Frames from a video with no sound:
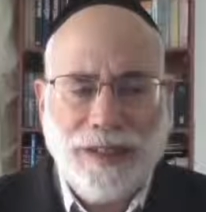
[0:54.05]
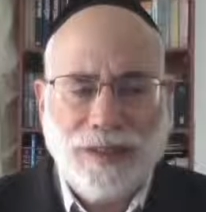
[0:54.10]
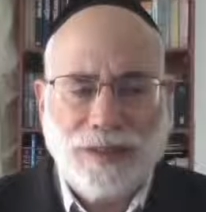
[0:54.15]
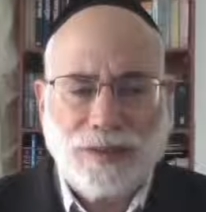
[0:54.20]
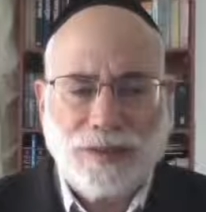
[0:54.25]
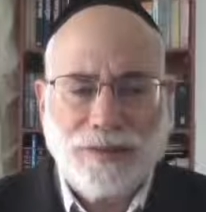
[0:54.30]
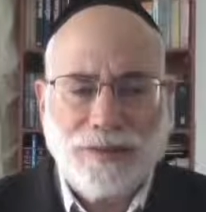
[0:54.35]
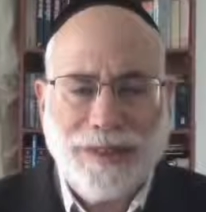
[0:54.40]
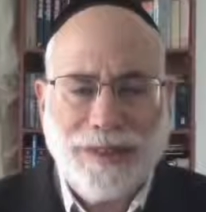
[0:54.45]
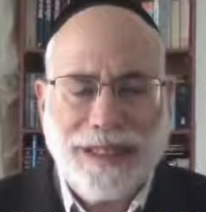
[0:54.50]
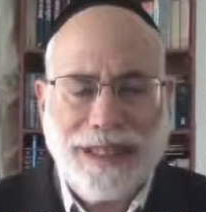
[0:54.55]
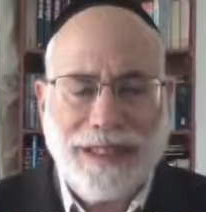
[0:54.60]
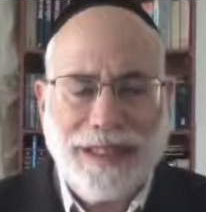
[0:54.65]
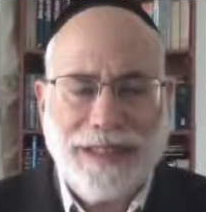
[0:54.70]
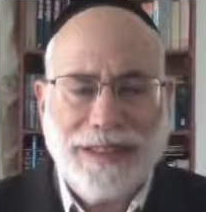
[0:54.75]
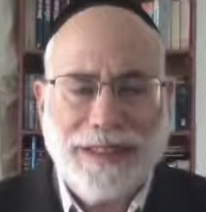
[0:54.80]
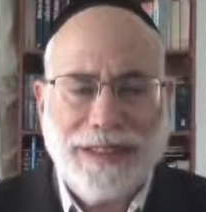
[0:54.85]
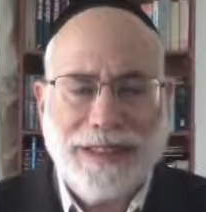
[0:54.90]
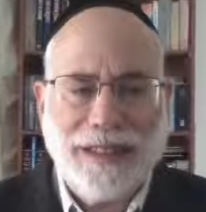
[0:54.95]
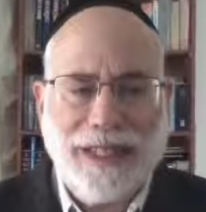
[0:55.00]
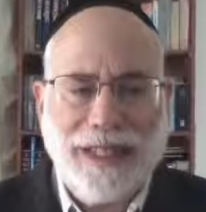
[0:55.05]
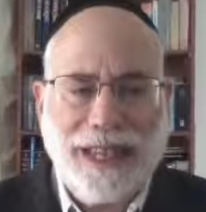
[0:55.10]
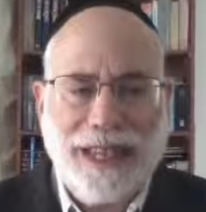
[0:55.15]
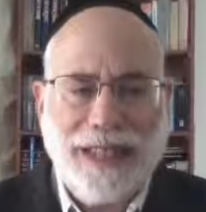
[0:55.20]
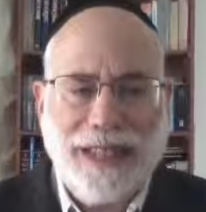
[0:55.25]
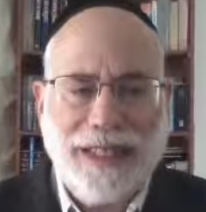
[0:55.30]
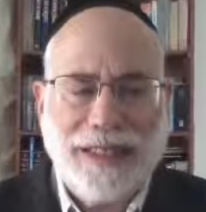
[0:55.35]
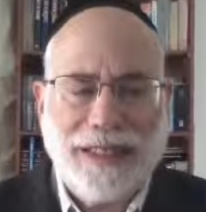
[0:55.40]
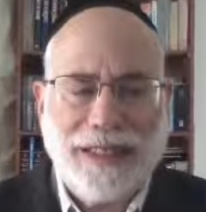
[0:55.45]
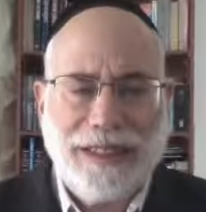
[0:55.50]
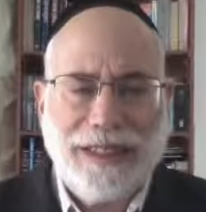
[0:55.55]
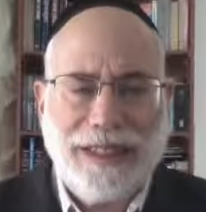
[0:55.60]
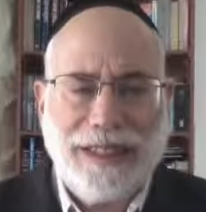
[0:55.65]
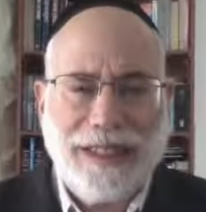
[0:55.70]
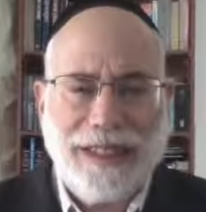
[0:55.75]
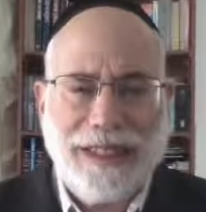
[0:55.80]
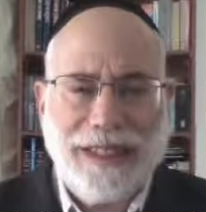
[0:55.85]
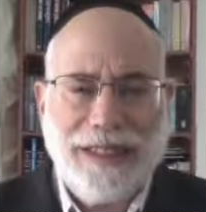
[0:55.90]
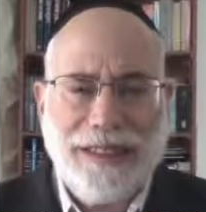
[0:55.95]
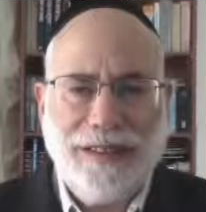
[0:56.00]
translated
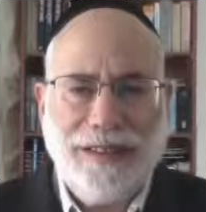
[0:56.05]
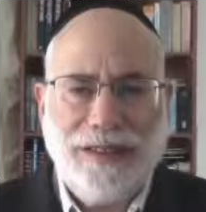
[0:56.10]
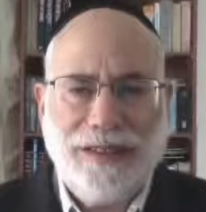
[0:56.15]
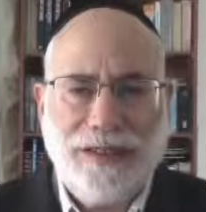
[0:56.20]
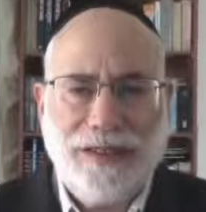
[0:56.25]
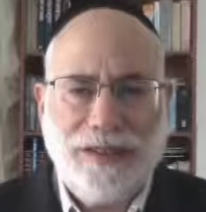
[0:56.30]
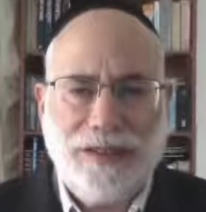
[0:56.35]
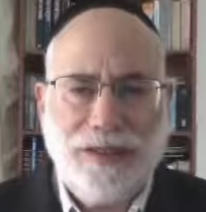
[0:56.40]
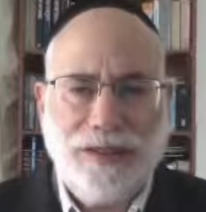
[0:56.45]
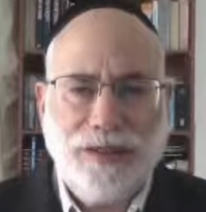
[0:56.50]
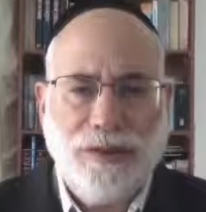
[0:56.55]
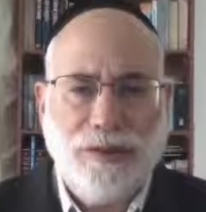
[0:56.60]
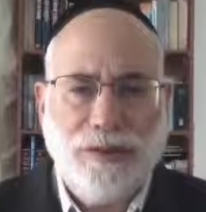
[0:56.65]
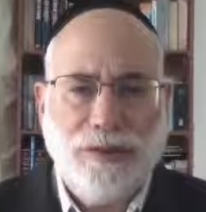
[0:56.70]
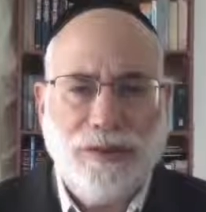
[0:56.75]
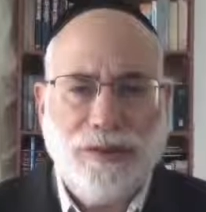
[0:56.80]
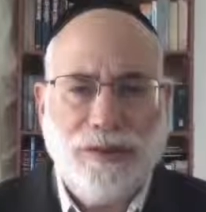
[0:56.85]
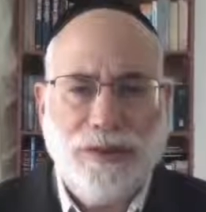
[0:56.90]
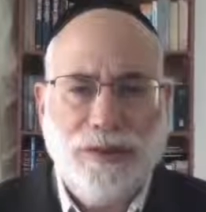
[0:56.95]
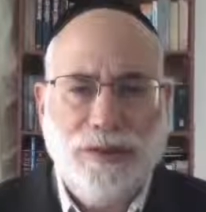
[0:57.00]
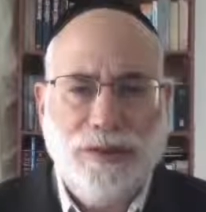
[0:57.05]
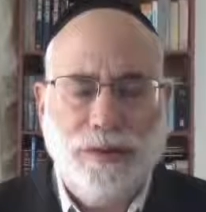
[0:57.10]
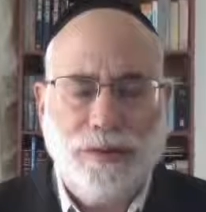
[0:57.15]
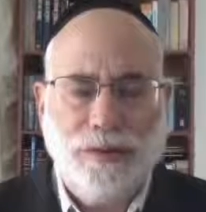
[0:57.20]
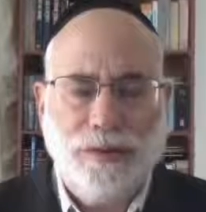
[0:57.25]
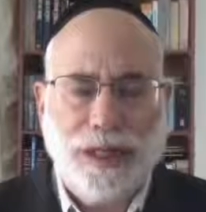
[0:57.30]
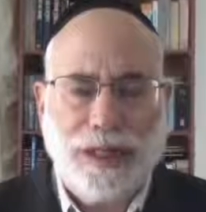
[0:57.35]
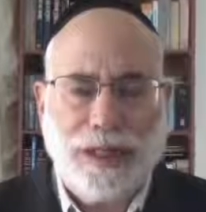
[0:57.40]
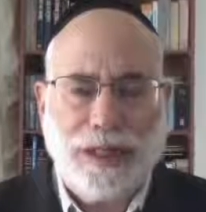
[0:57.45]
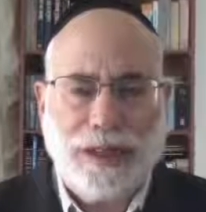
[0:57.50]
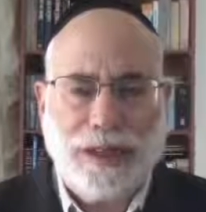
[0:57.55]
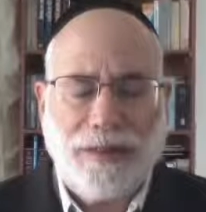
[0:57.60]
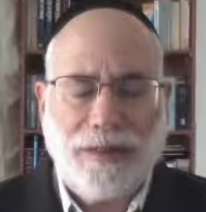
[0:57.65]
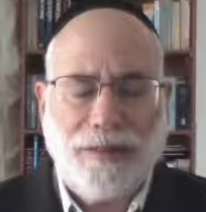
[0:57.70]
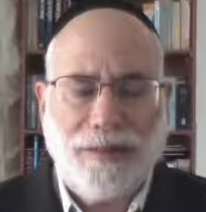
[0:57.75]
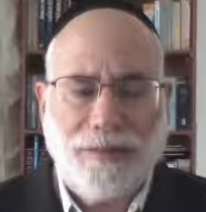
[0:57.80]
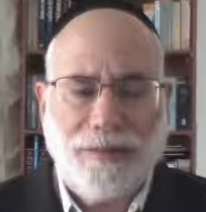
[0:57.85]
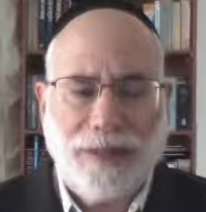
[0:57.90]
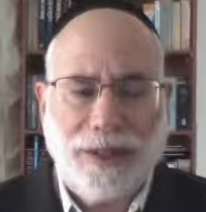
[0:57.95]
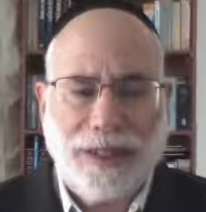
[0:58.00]
into Greek
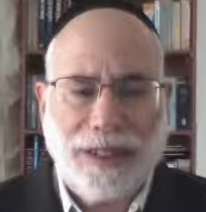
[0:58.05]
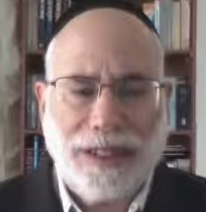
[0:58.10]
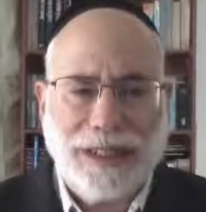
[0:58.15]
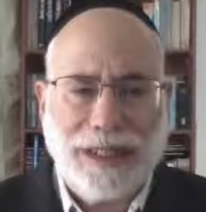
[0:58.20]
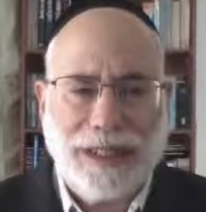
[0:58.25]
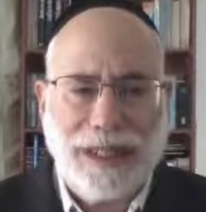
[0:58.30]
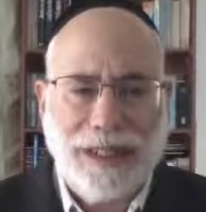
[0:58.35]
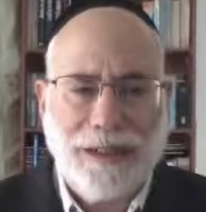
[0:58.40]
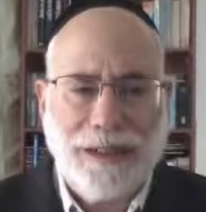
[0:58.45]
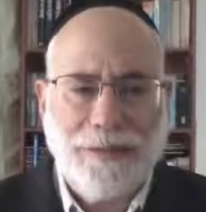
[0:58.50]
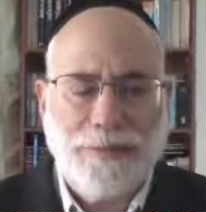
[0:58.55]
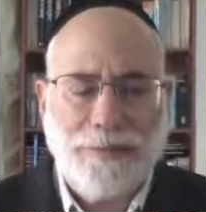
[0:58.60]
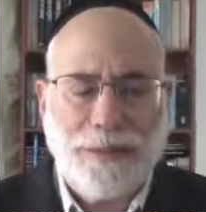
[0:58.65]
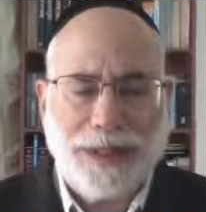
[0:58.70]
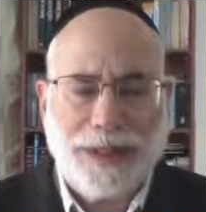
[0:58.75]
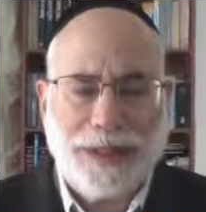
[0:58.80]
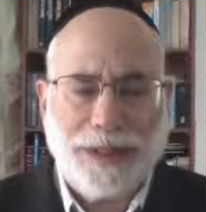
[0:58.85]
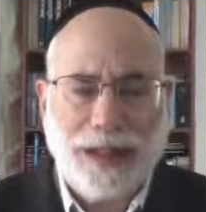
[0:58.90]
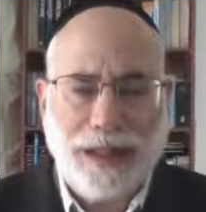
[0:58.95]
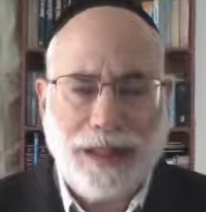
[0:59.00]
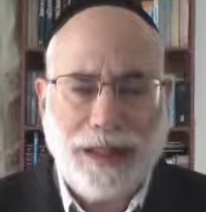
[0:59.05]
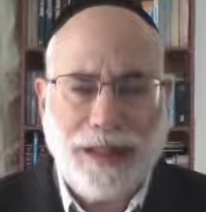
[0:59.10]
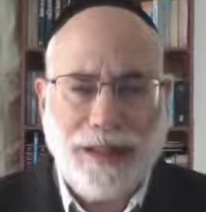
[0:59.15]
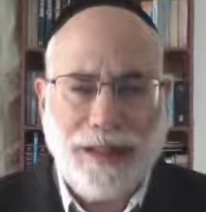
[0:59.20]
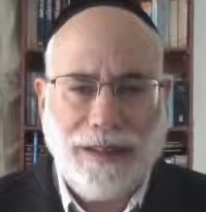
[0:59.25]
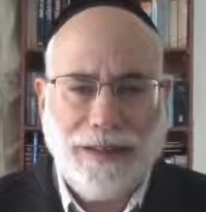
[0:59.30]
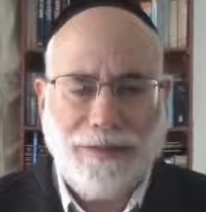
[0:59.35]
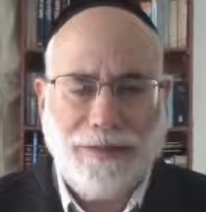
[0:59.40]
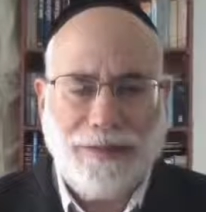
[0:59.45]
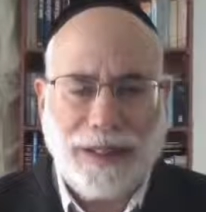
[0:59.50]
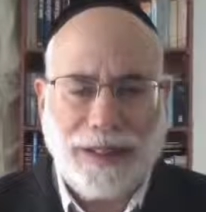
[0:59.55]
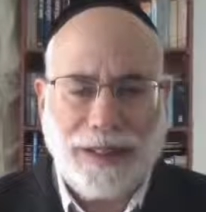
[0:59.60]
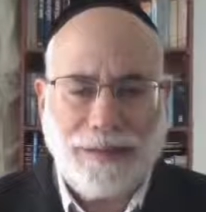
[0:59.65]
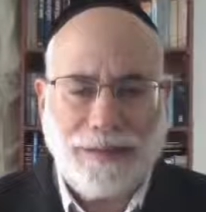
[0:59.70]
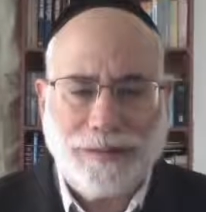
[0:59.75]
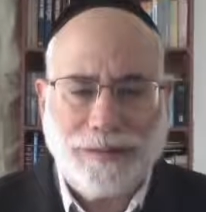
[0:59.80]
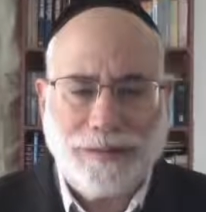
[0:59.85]
for King Ptolemy.